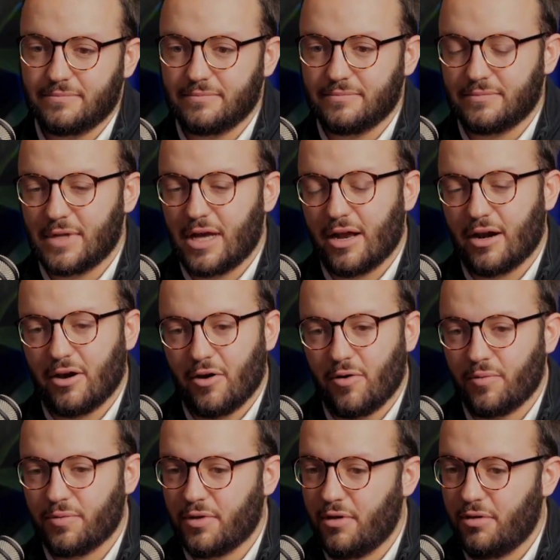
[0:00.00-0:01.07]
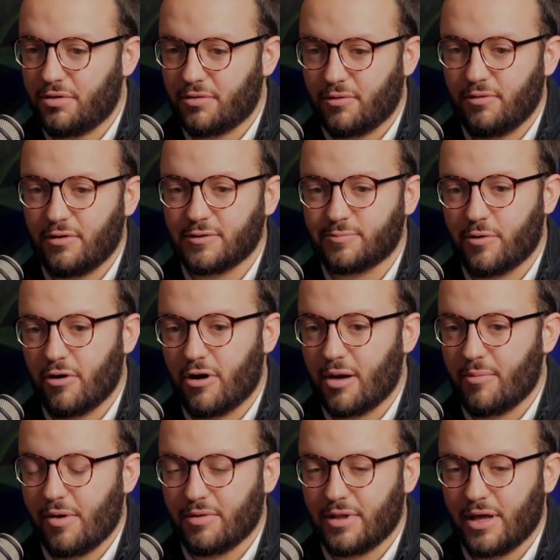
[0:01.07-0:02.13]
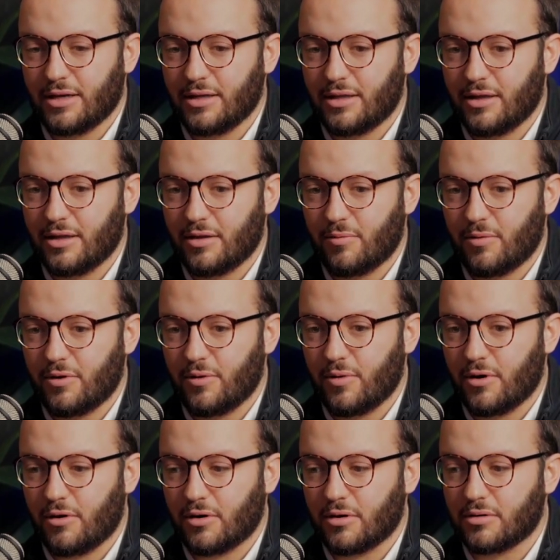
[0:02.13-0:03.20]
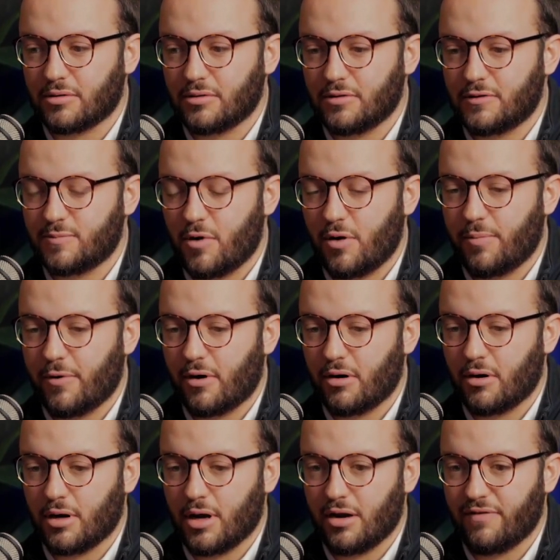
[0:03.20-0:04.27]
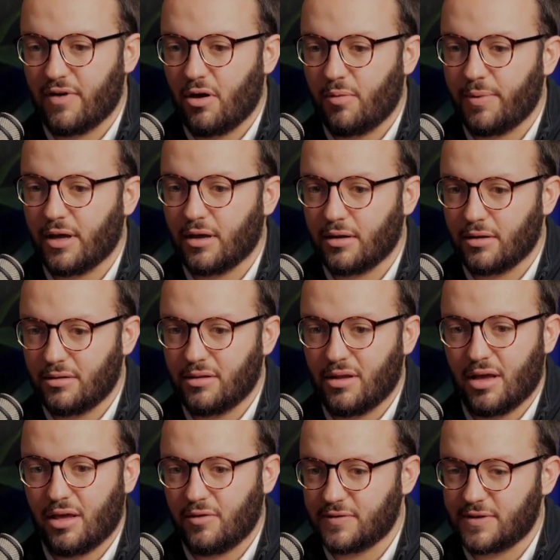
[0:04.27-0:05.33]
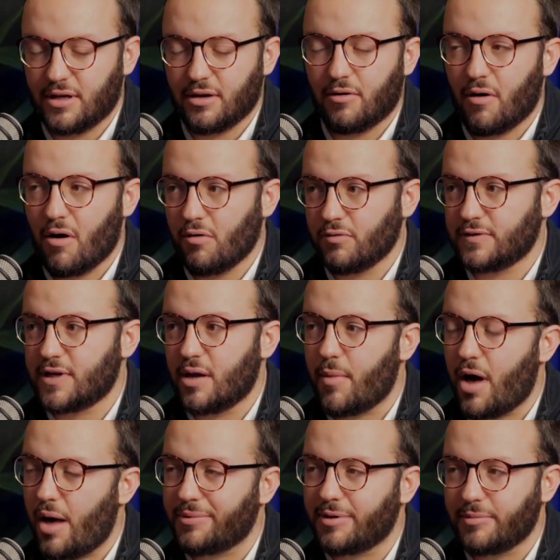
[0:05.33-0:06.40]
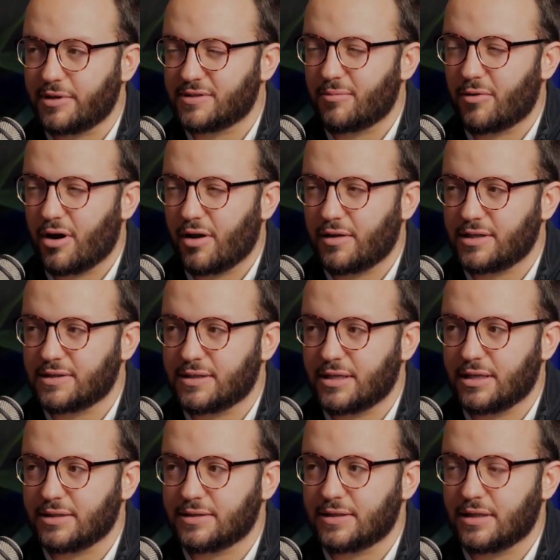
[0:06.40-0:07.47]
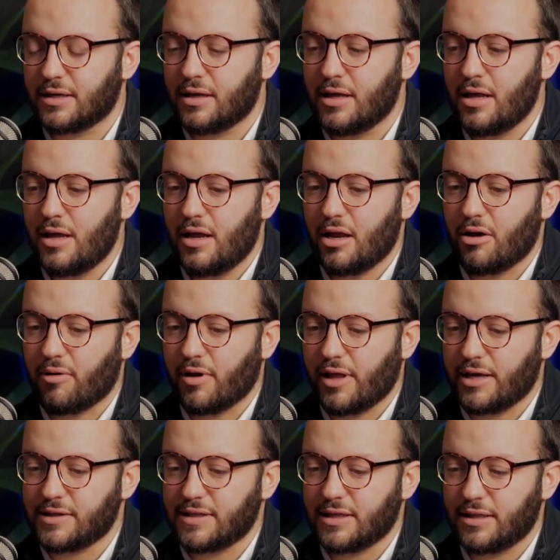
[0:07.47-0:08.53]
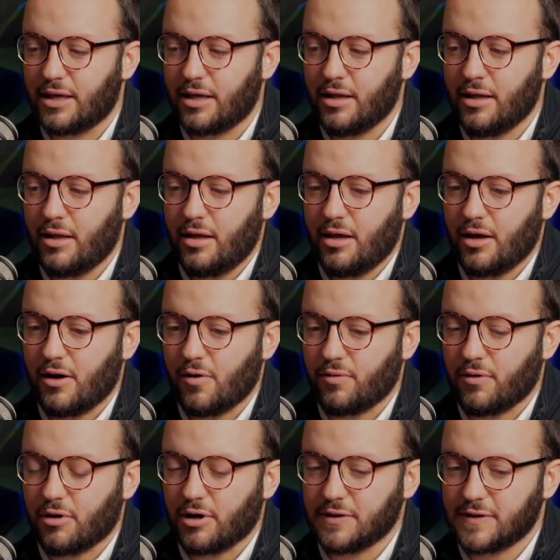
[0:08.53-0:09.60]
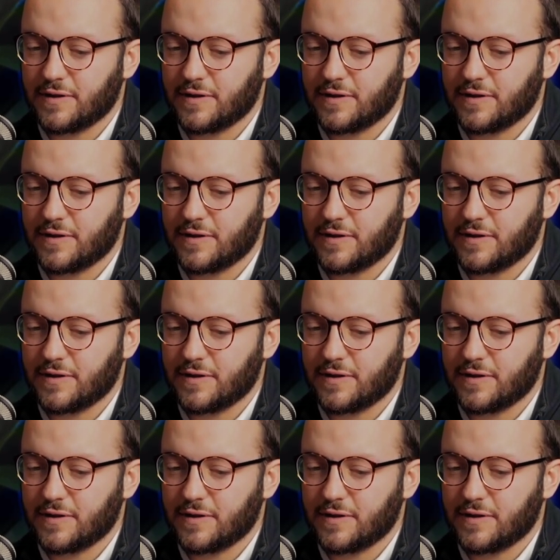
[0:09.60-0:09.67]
I don't know, through this program, I would like to think that we're doing our small part and kind of helping, like you said, grow some optimism around these things, and realizing that, there is